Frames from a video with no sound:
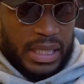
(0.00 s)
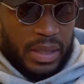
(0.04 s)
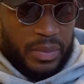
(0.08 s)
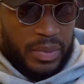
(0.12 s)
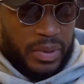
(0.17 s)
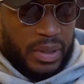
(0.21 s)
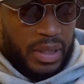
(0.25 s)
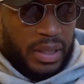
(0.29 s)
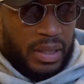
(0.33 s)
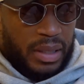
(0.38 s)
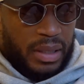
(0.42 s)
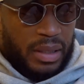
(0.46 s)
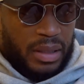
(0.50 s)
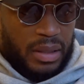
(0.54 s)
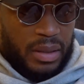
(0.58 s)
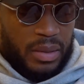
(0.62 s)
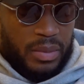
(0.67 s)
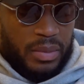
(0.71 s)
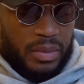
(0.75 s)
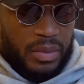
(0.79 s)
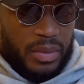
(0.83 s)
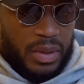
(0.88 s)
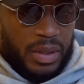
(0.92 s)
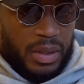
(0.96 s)
Type of game.
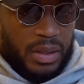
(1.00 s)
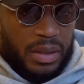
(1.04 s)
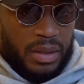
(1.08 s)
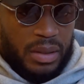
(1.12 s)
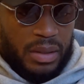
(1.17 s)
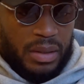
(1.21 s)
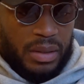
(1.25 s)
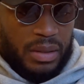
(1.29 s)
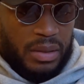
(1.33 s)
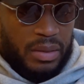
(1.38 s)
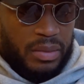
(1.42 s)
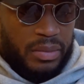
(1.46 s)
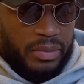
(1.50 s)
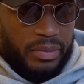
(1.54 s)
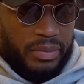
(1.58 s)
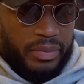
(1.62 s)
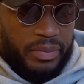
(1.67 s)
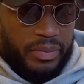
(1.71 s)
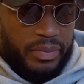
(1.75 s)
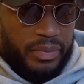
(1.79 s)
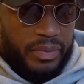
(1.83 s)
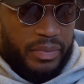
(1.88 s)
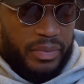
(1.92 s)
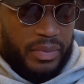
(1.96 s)
I
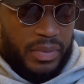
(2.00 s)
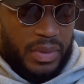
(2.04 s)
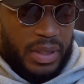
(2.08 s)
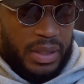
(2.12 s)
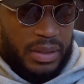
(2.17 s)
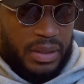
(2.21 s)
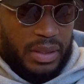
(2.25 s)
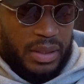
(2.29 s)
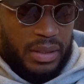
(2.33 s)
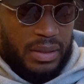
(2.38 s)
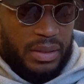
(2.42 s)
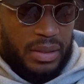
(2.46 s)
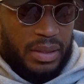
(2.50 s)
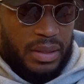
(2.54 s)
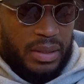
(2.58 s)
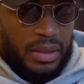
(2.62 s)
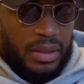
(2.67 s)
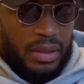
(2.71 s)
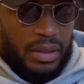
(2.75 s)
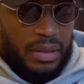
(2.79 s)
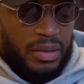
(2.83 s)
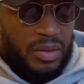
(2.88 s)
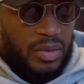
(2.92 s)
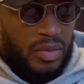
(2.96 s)
think
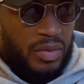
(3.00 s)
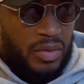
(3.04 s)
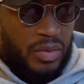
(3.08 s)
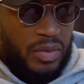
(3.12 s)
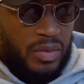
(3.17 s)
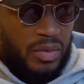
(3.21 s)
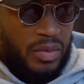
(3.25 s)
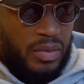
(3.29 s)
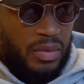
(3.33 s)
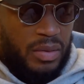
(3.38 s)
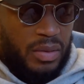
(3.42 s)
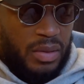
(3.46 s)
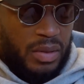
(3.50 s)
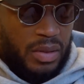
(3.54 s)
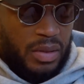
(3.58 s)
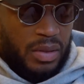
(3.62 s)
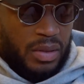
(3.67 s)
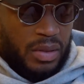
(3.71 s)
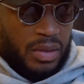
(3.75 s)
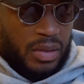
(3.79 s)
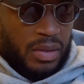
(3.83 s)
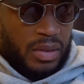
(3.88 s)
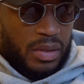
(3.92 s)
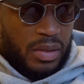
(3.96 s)
then you
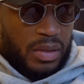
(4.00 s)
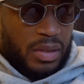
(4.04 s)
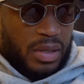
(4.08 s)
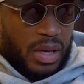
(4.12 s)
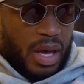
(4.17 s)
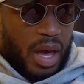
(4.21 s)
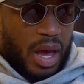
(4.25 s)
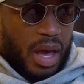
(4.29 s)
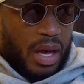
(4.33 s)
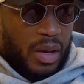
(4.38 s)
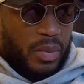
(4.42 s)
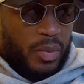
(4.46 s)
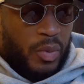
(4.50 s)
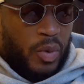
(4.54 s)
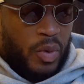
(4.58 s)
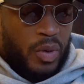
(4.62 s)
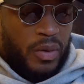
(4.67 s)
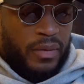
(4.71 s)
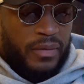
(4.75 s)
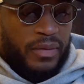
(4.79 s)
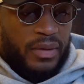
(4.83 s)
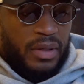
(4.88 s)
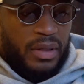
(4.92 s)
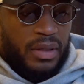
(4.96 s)
had
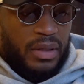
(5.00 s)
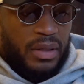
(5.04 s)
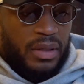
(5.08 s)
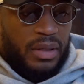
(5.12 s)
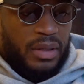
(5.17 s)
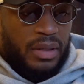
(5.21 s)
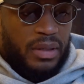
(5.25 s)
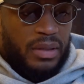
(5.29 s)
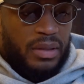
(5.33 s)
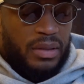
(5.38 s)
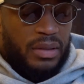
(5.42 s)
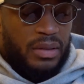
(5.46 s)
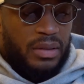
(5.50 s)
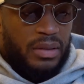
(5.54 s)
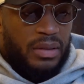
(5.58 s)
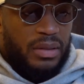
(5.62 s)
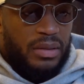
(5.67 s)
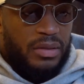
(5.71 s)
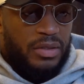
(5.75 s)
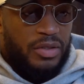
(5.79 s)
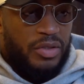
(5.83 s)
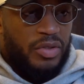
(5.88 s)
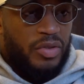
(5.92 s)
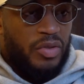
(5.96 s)
more of the
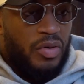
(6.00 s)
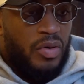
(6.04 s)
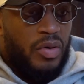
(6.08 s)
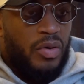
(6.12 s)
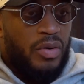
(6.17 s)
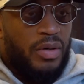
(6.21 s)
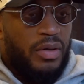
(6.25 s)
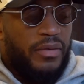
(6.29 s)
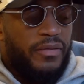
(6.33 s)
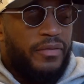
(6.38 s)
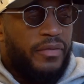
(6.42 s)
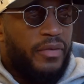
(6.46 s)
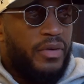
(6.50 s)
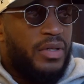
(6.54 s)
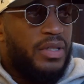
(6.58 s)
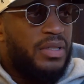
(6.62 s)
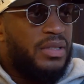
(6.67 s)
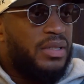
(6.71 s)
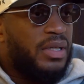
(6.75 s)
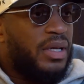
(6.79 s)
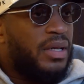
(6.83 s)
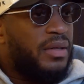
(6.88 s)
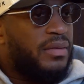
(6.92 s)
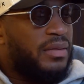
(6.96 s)
strong and free
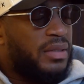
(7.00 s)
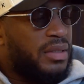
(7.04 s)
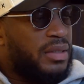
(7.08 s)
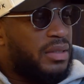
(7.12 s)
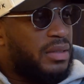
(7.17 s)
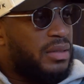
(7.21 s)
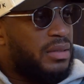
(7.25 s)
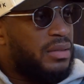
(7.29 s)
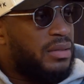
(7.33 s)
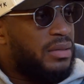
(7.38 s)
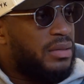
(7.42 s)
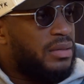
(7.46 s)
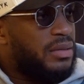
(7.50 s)
safety